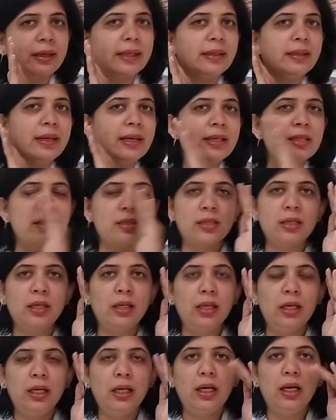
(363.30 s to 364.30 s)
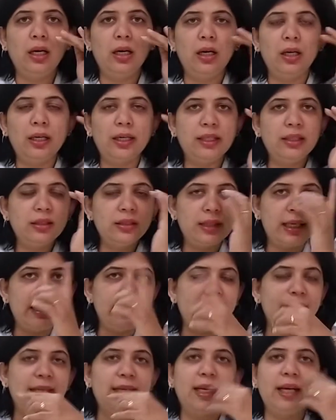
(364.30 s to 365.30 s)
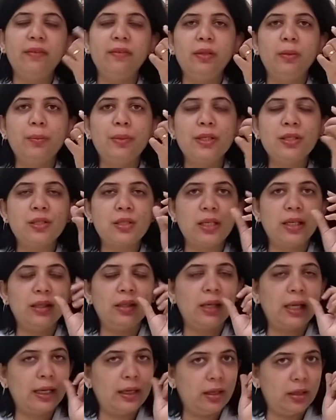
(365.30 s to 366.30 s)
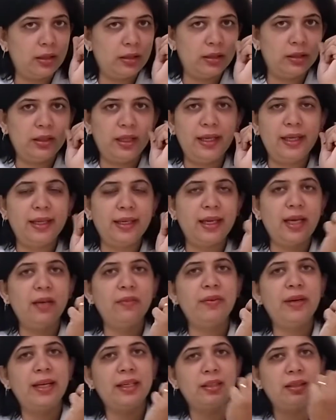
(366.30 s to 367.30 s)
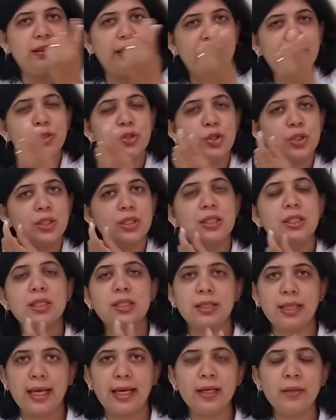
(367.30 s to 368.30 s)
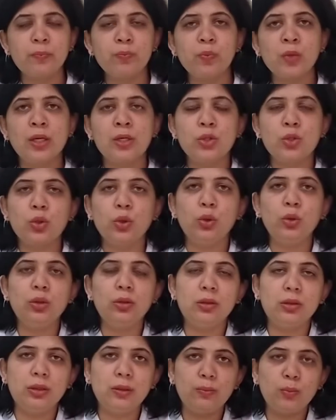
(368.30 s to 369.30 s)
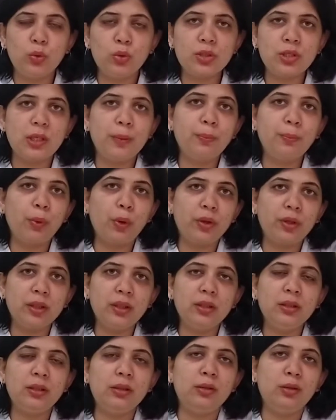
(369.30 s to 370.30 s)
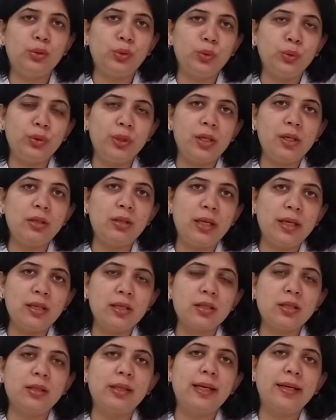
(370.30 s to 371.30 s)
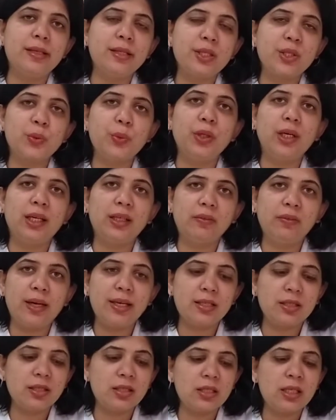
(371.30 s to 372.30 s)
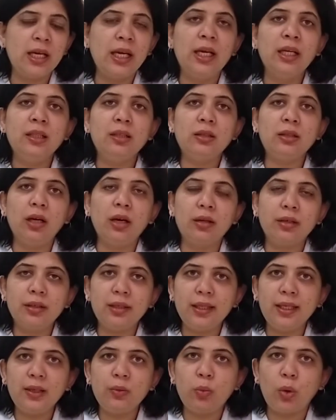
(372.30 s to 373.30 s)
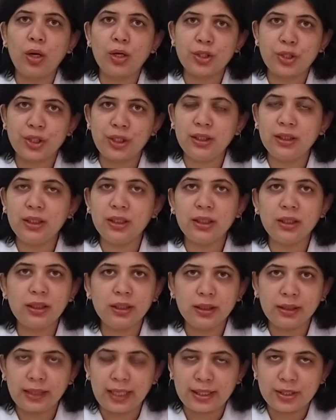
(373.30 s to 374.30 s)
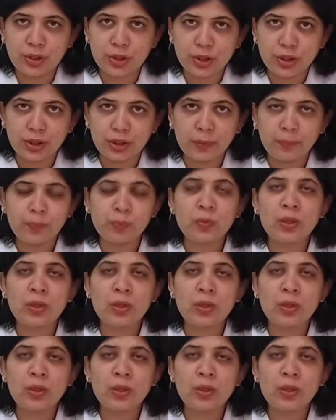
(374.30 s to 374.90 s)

redness in that area will be seen, in the area where the denture is there. So the most important 2-3 things the dentist will advise is thoroughly washing the denture.